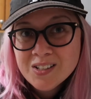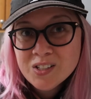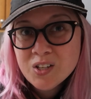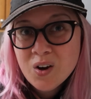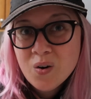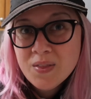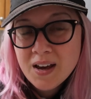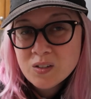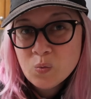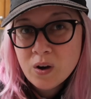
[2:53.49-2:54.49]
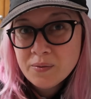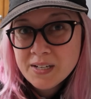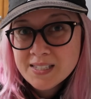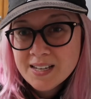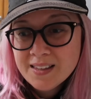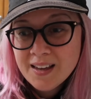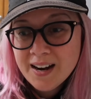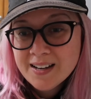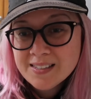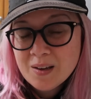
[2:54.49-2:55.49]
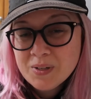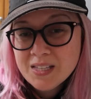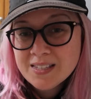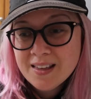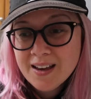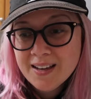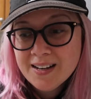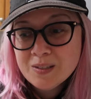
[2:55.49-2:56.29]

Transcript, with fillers: So that is one reason that I accepted this client